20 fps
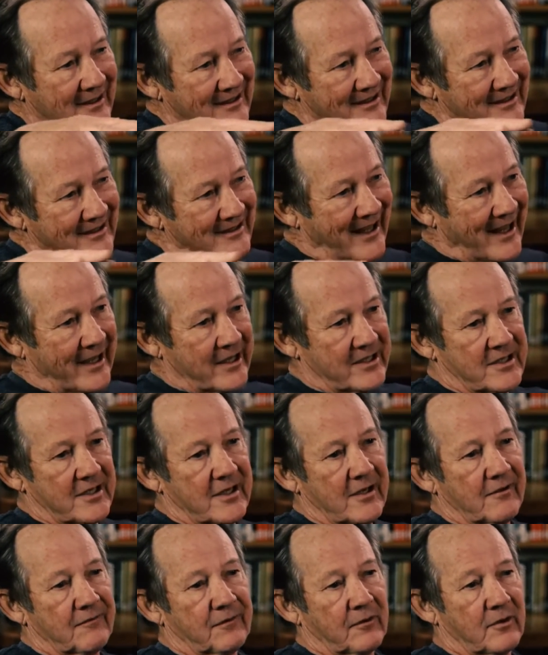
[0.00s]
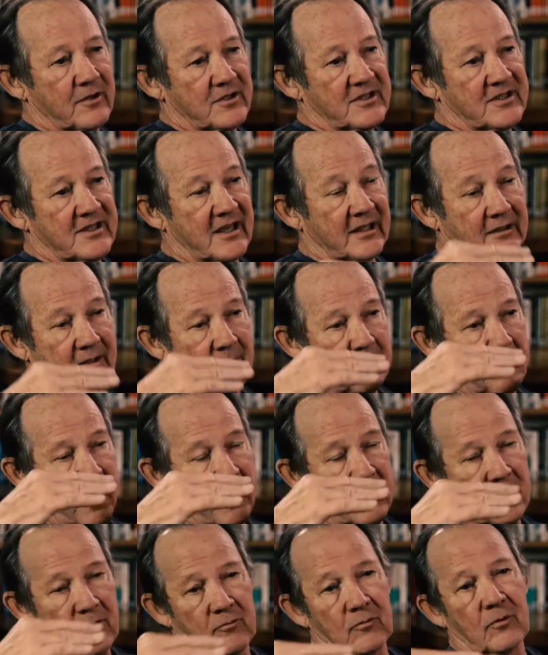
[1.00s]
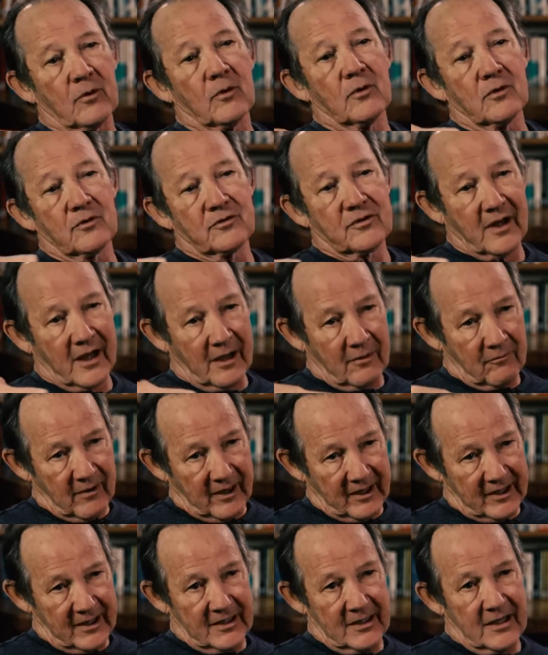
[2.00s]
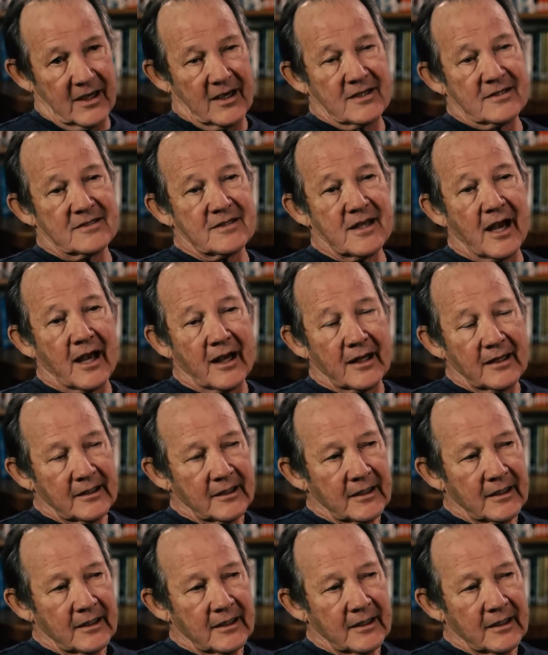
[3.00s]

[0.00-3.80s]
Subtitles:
legacy influence, set the meta rules and recognize that.